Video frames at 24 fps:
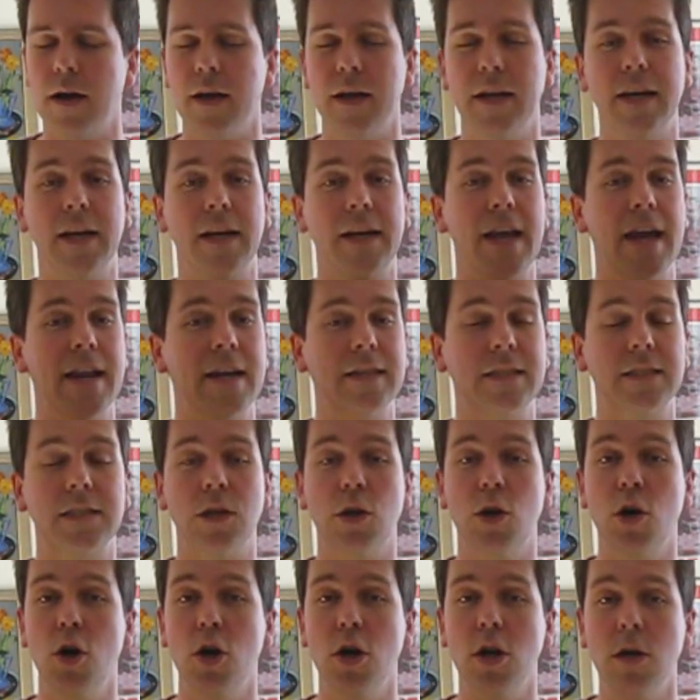again, it's the
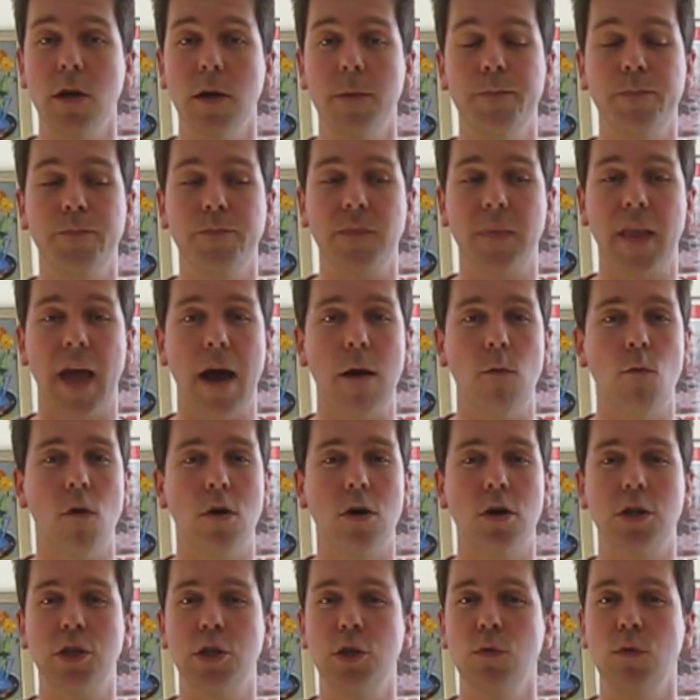hook, that 1
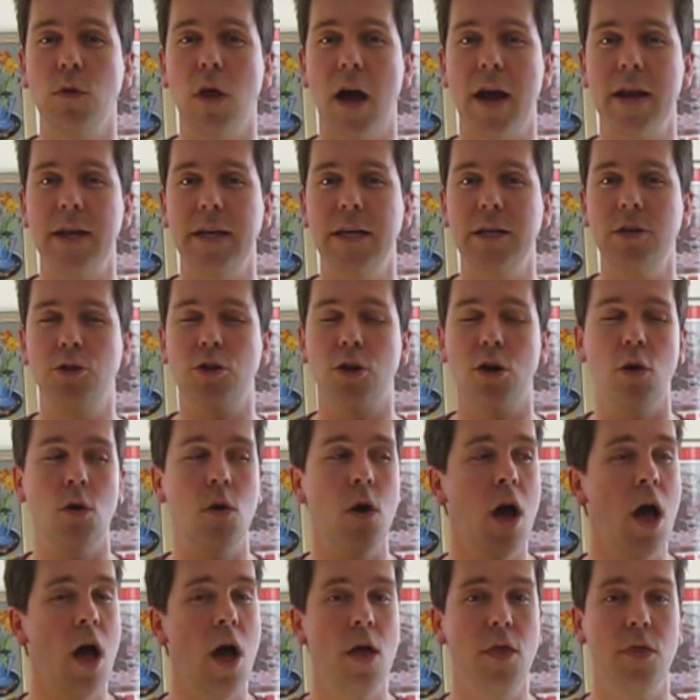or 2 line
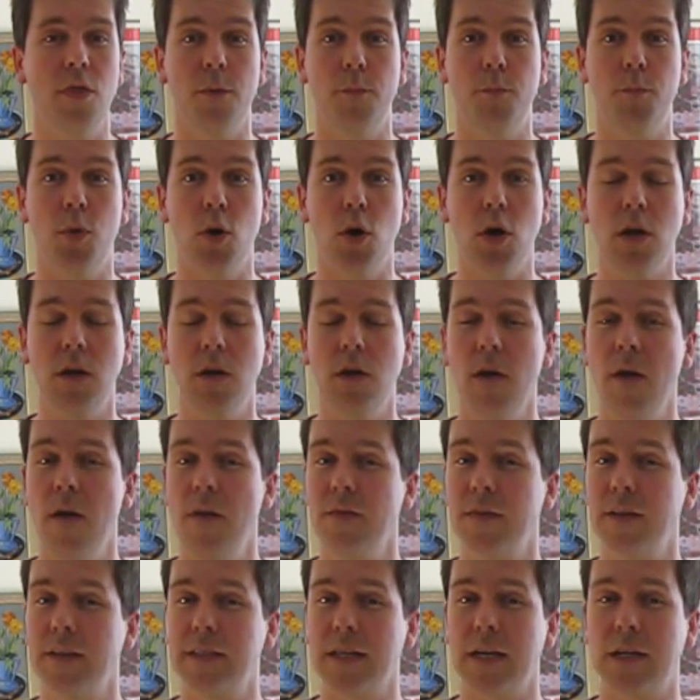intro, the book,
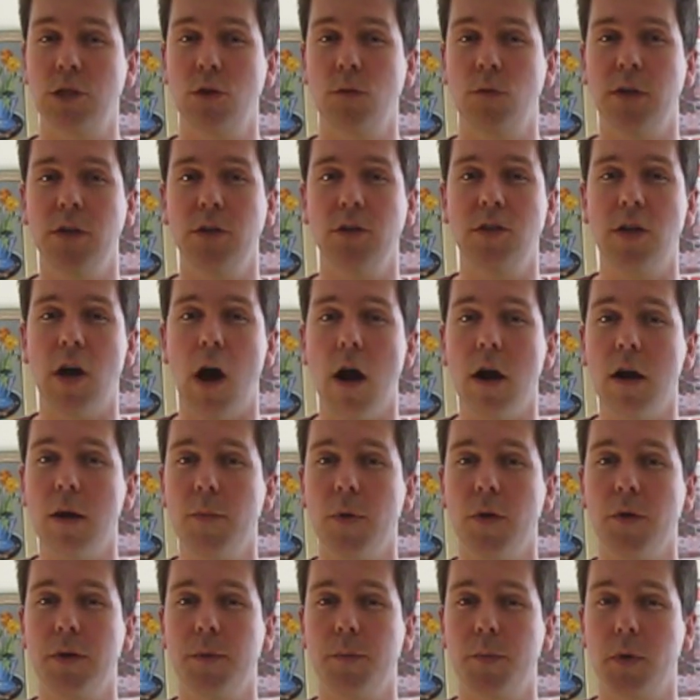the section where you talk
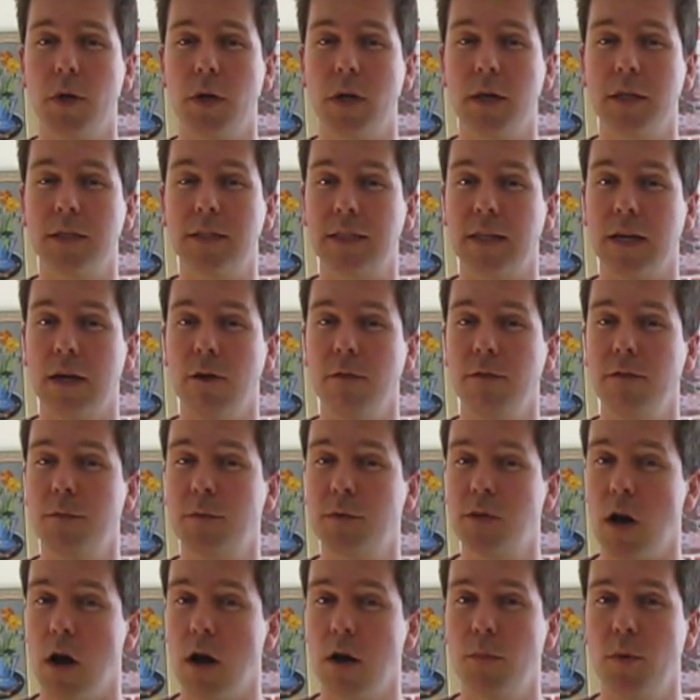about the book itself,
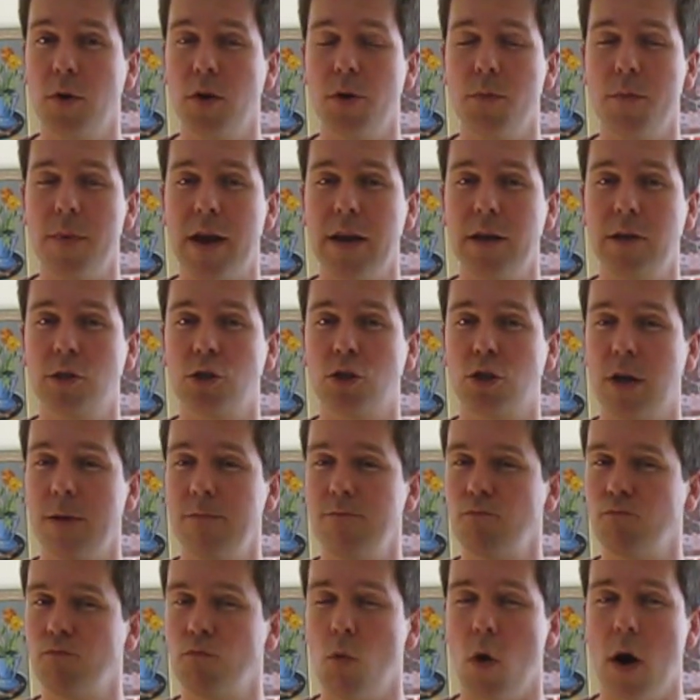talk about your
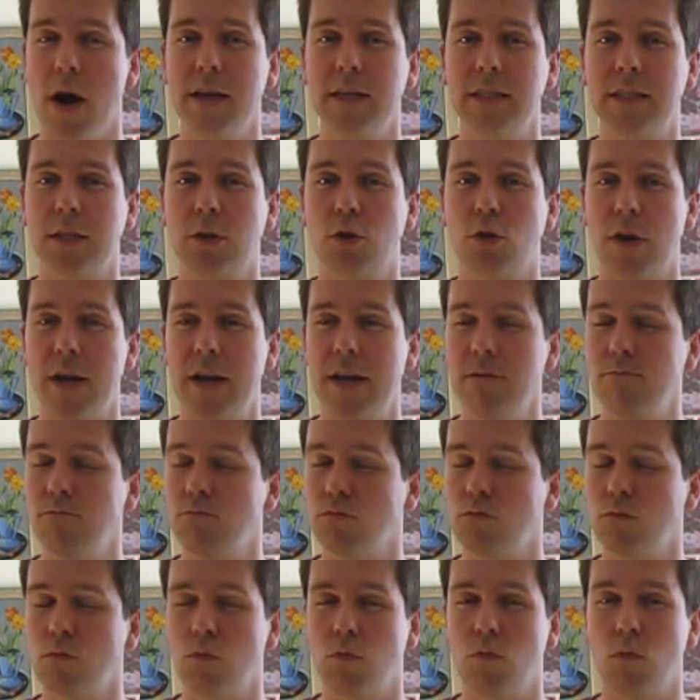manuscript, why is it great,
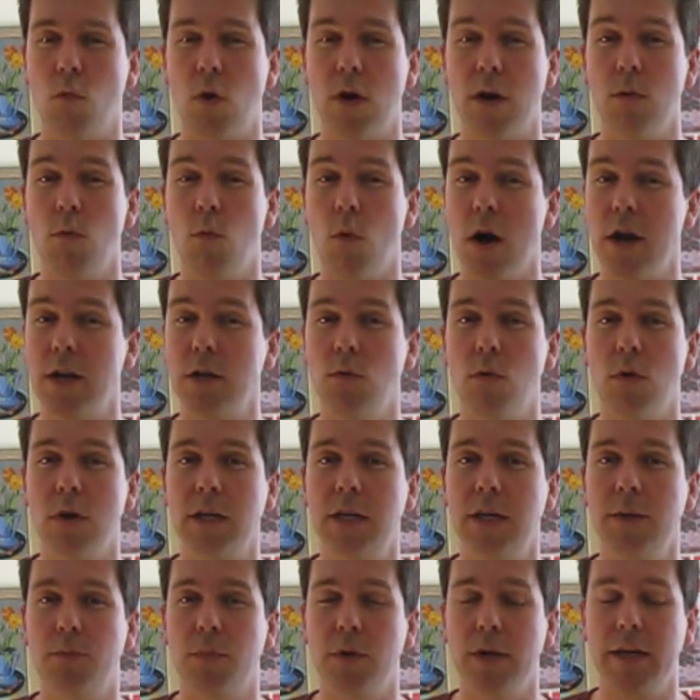why do you want
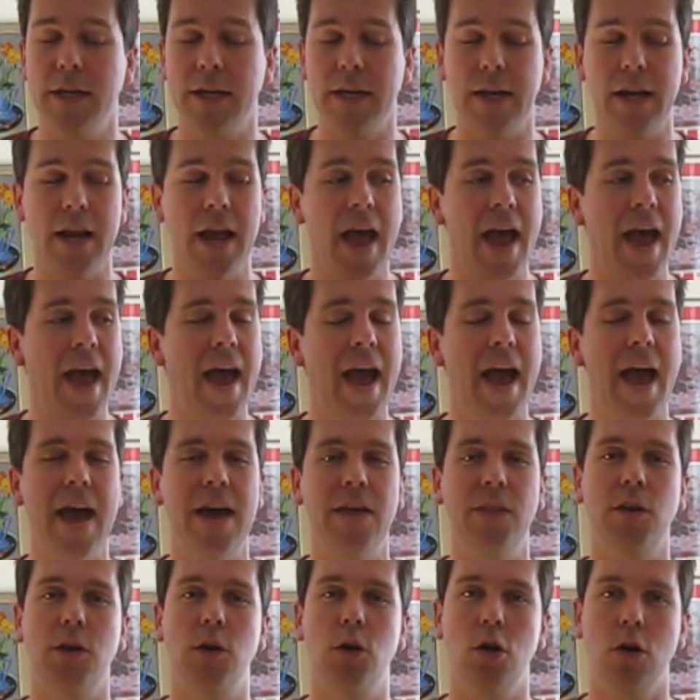to keep reading it,
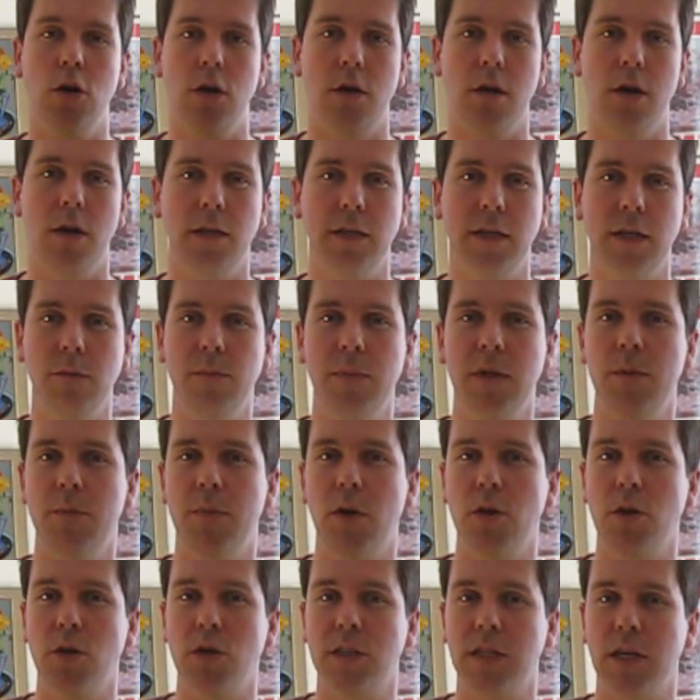and the cook, a little bit
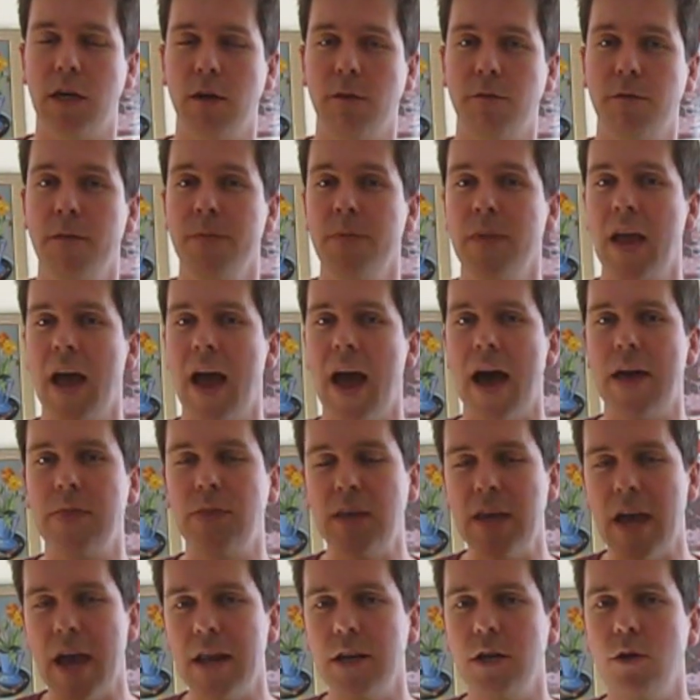about yourself. At
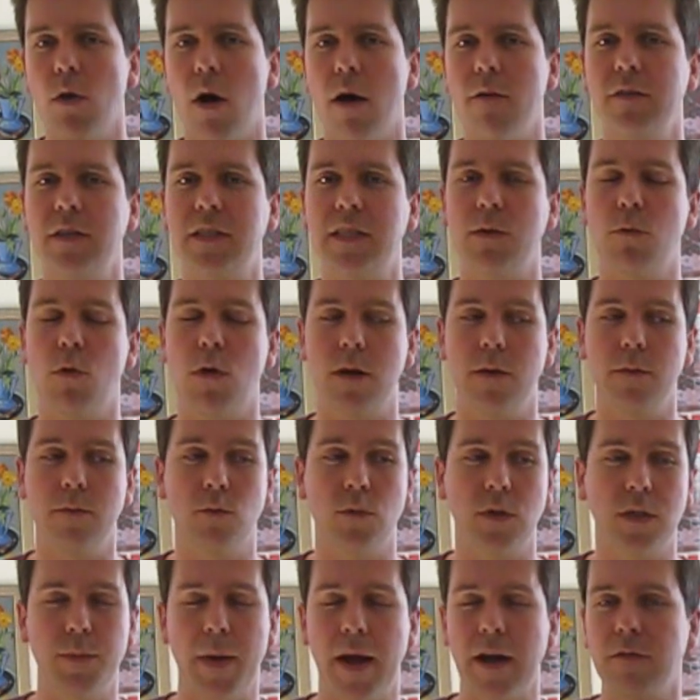the end, you obviously want to
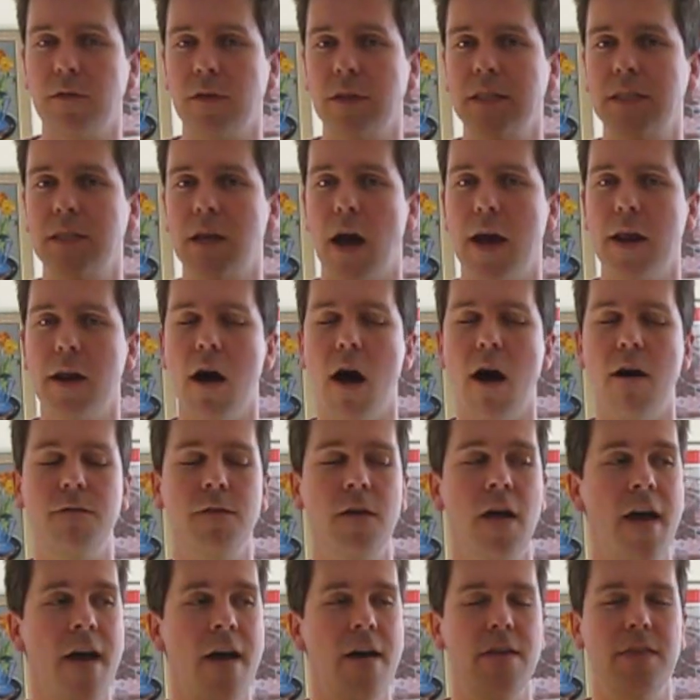respectfully sign
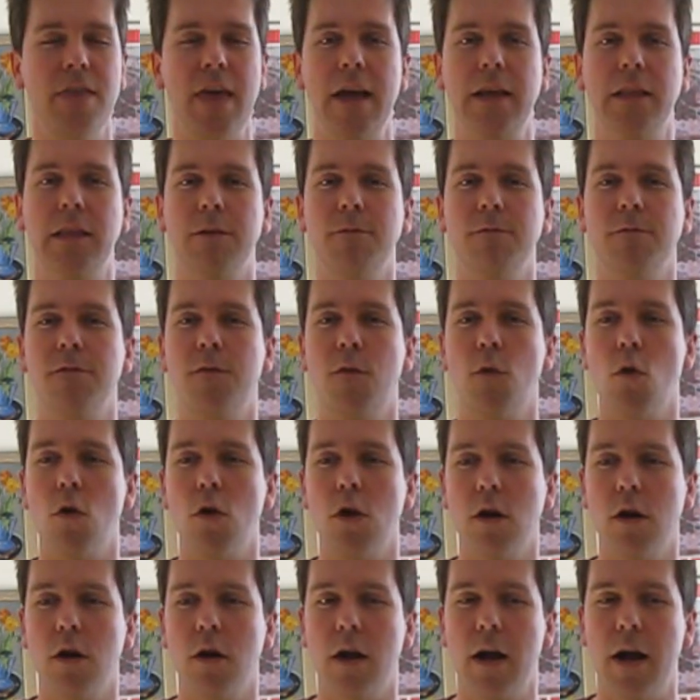off, thank them
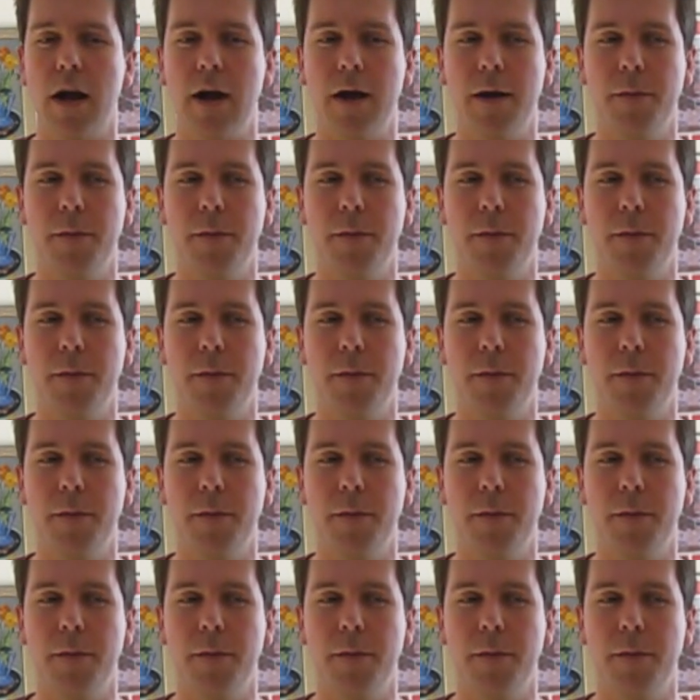for